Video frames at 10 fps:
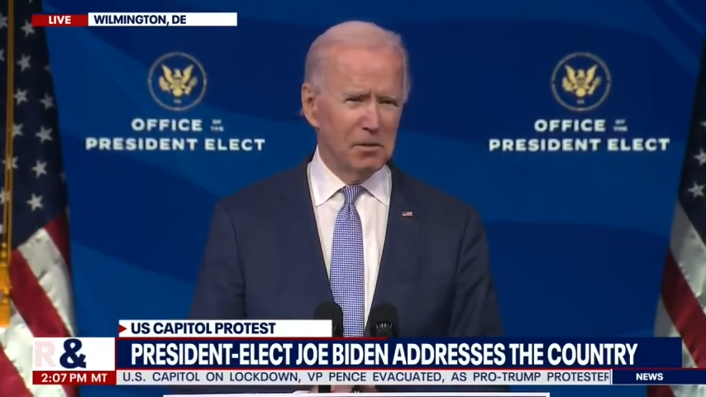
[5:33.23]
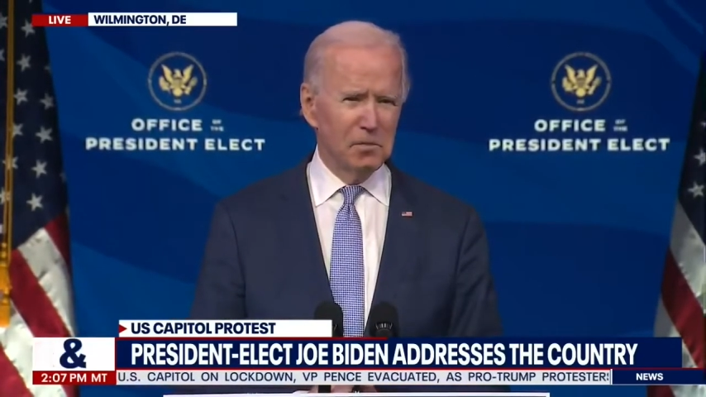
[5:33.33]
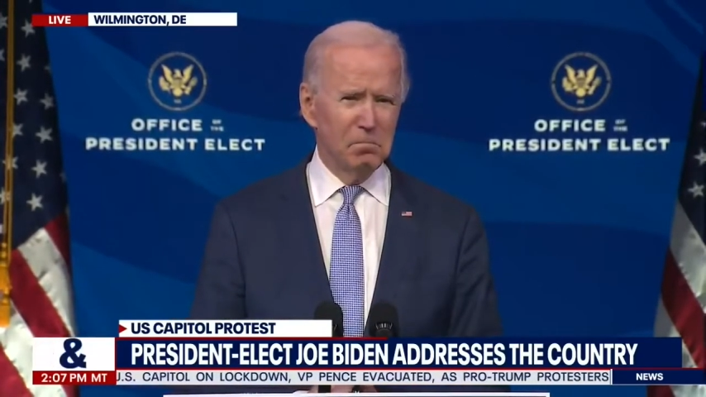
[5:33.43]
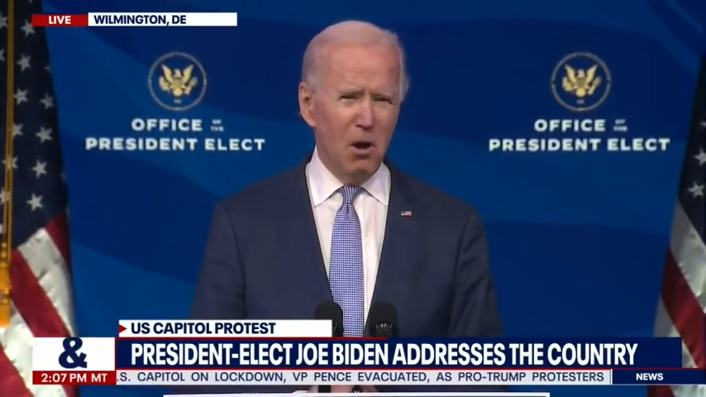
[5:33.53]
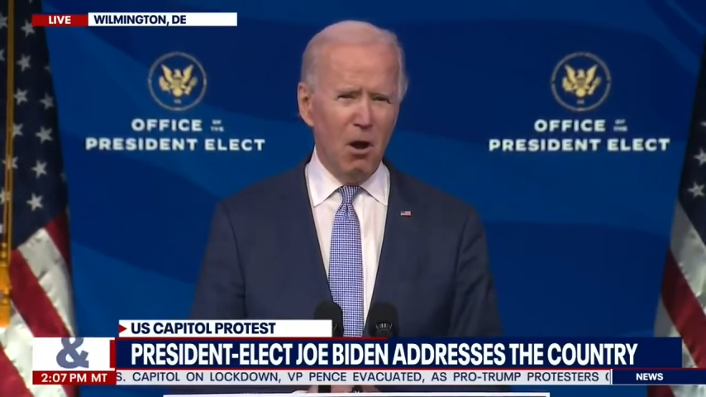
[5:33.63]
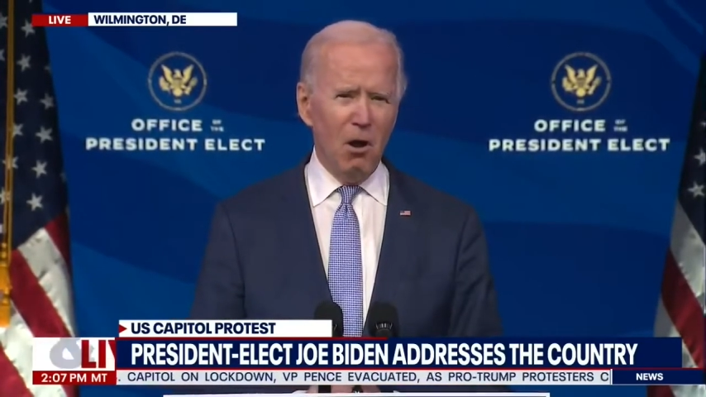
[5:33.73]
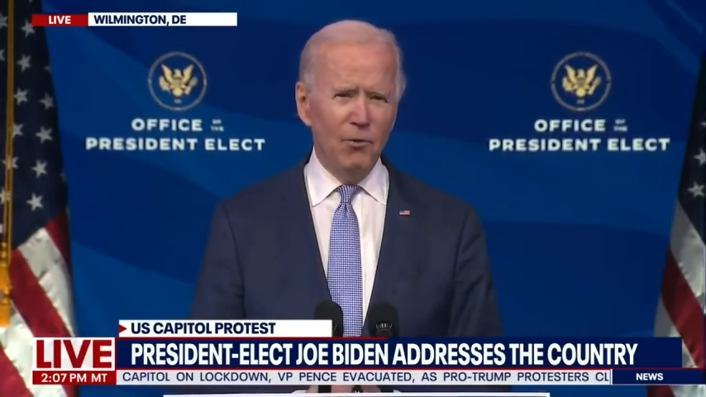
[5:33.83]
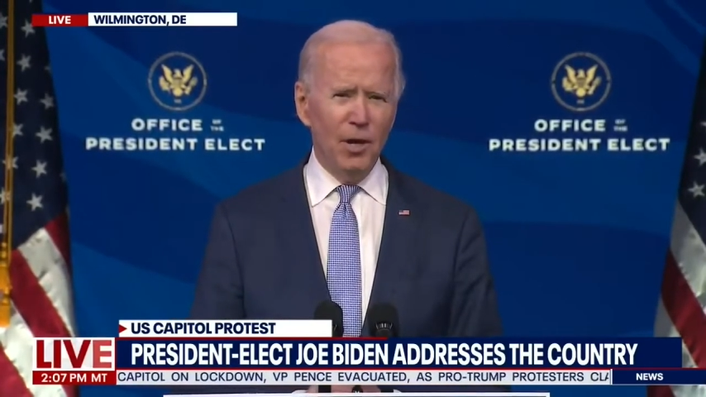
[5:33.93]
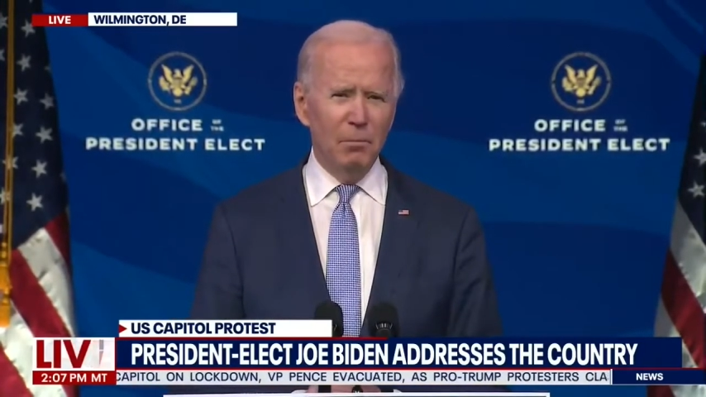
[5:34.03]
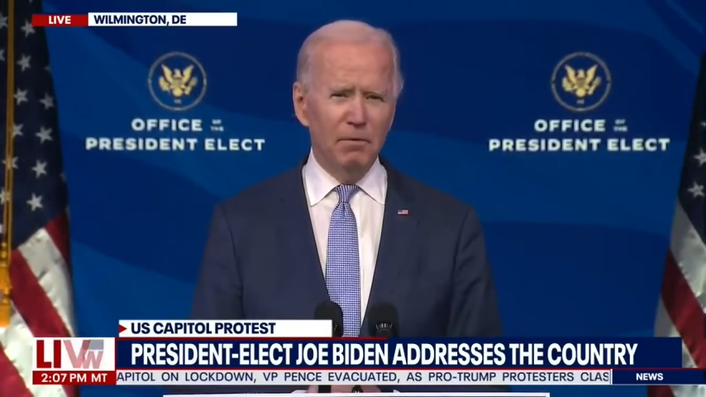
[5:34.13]
a
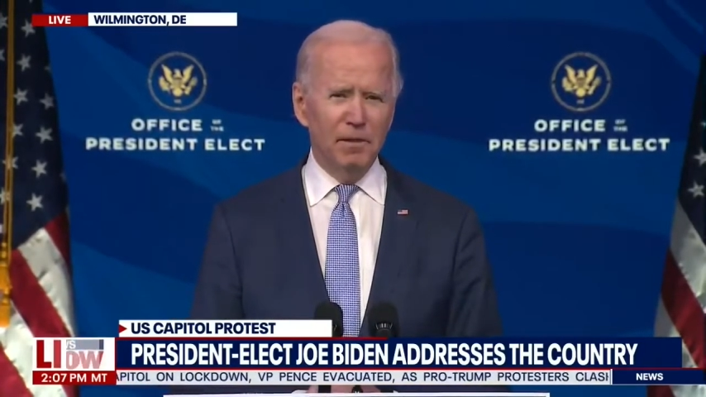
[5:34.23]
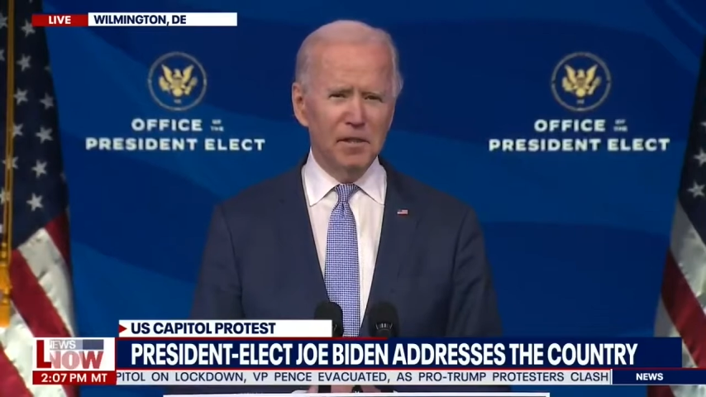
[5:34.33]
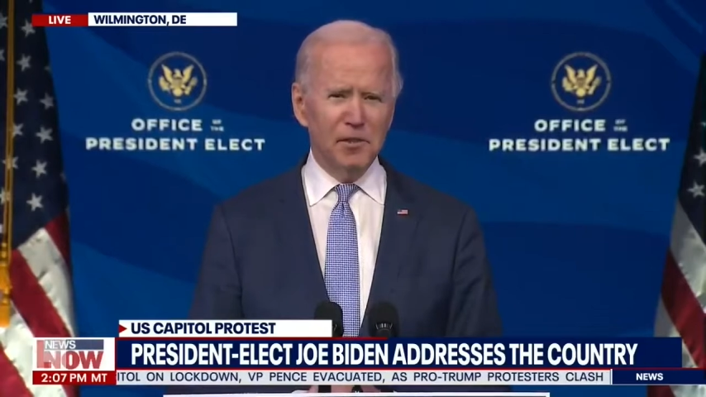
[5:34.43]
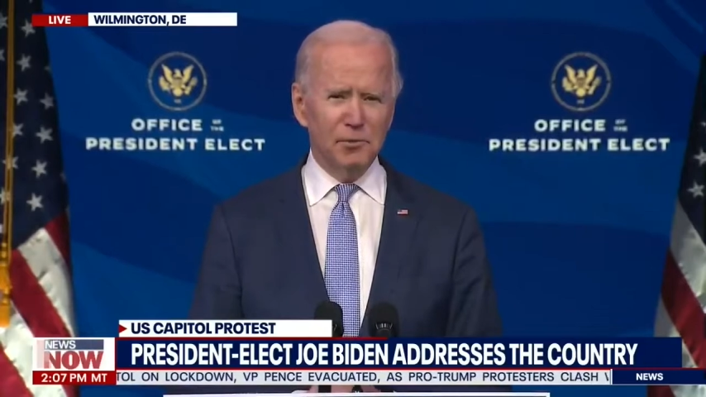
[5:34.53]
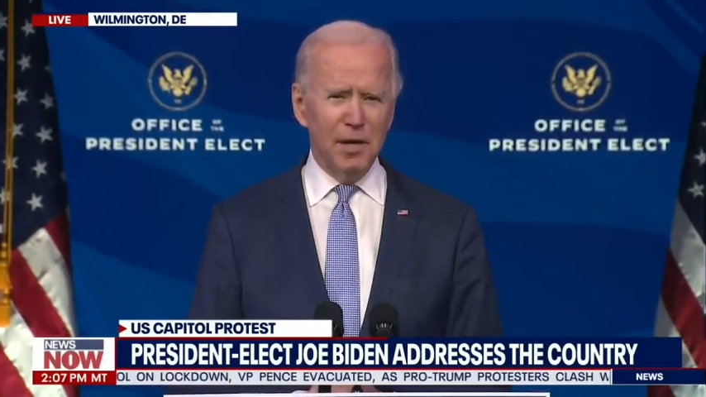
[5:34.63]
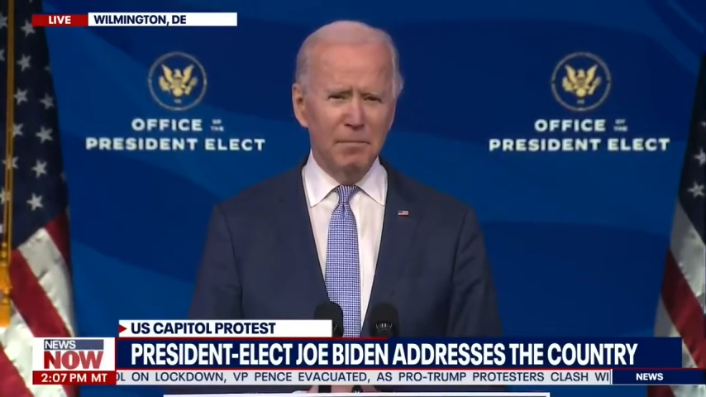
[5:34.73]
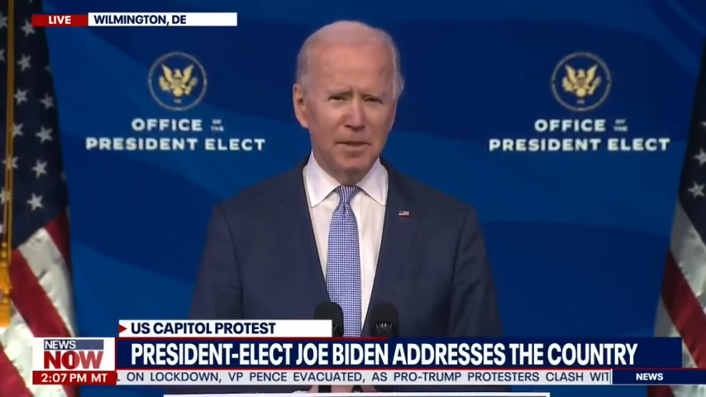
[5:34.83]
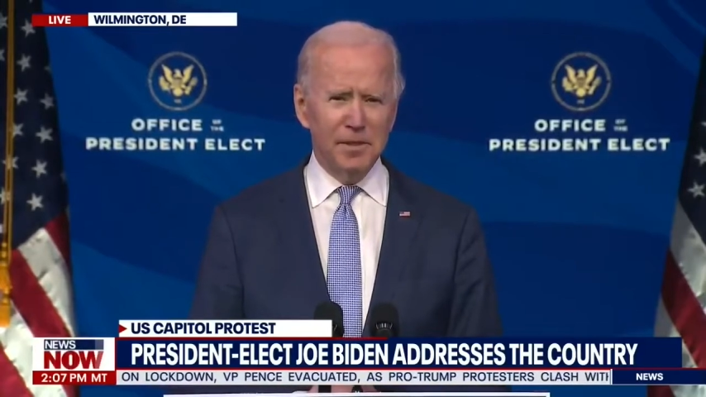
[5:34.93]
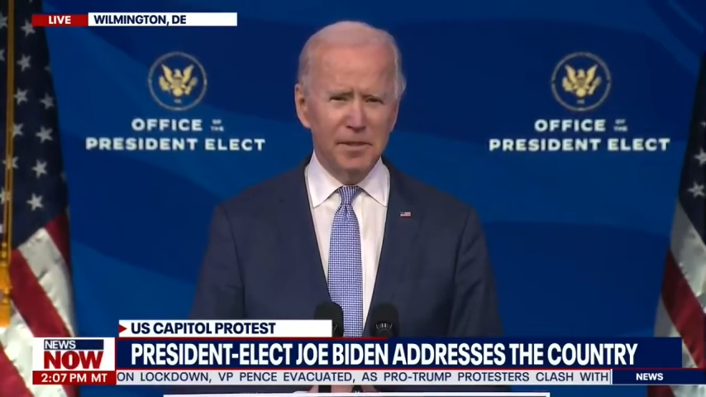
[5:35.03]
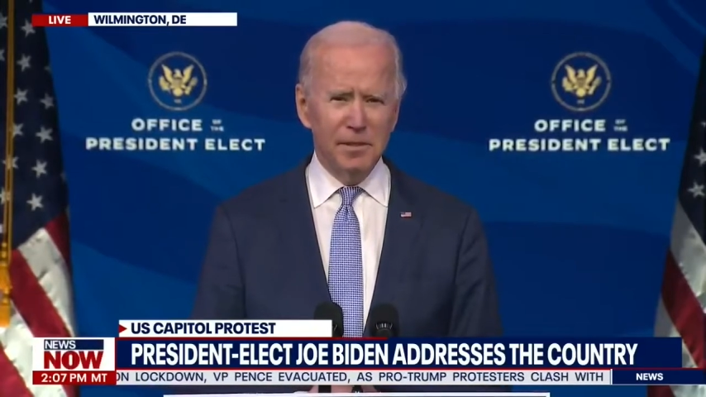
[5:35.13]
small number of
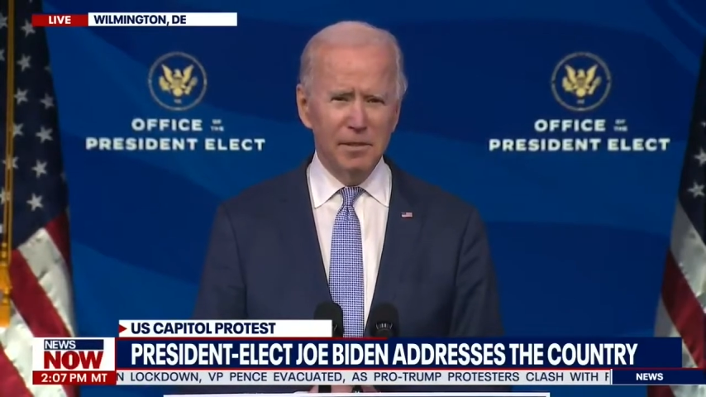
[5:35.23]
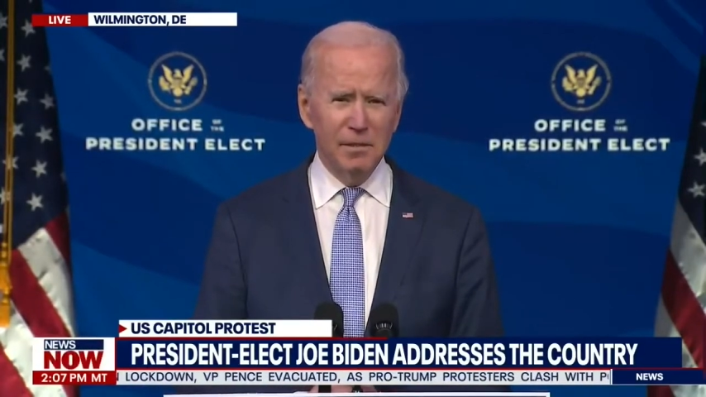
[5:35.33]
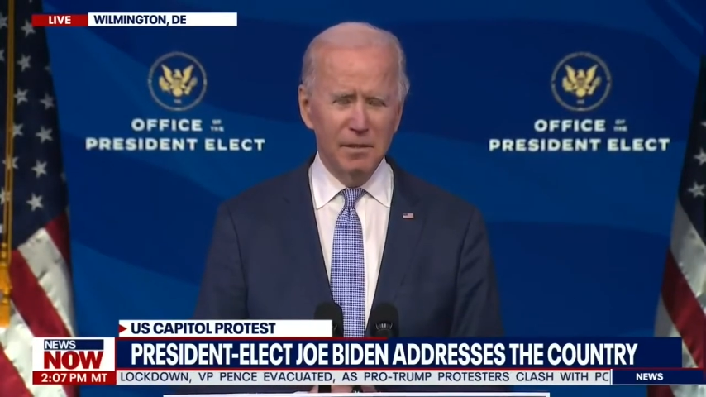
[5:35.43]
extremists